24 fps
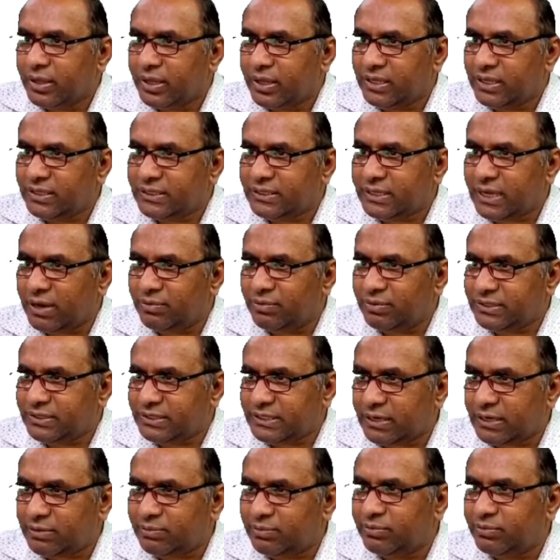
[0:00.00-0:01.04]
is always
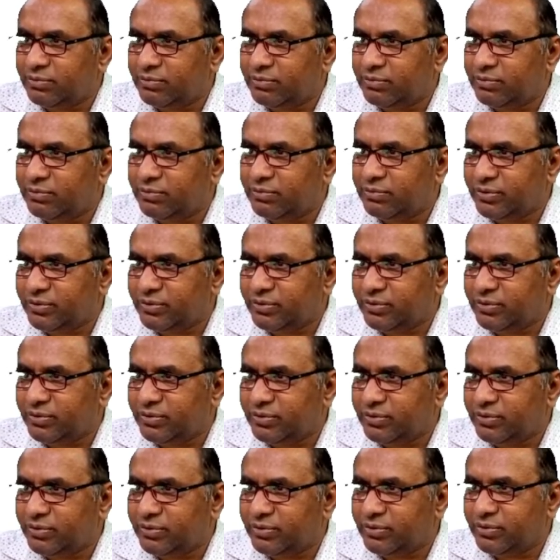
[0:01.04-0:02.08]
statement we
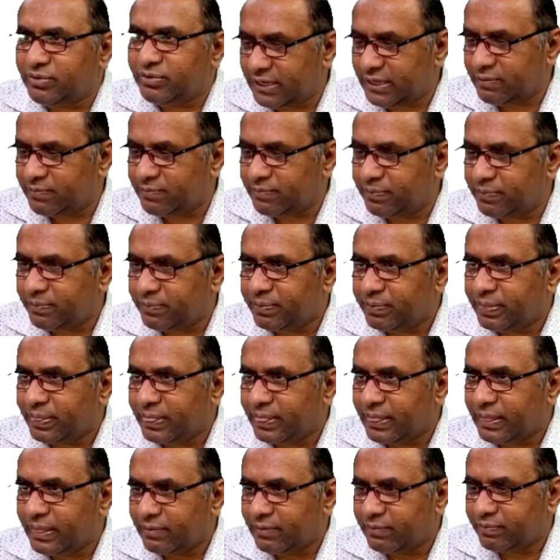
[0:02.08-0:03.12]
can use here.
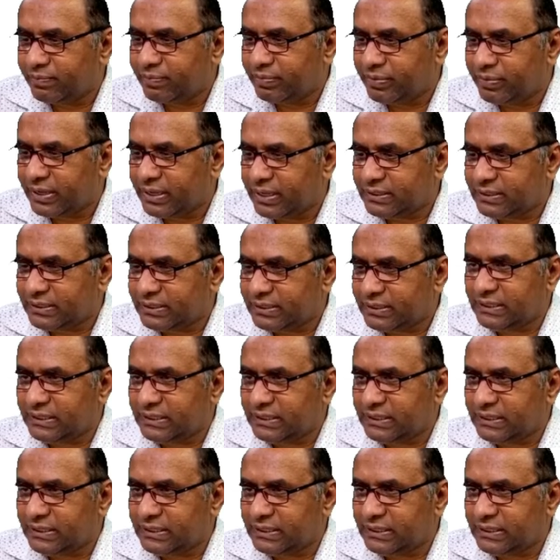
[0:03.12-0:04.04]
See in